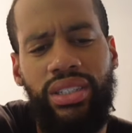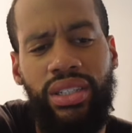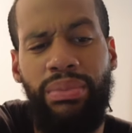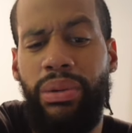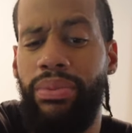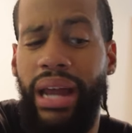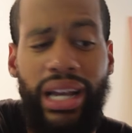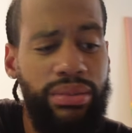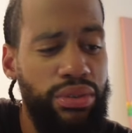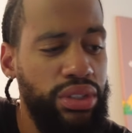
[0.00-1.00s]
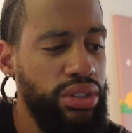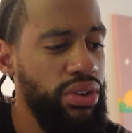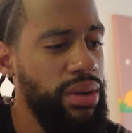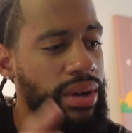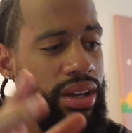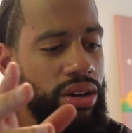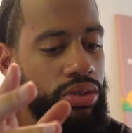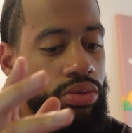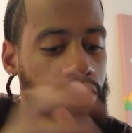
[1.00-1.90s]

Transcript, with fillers: Some people been asking me on Instagram, like, yo,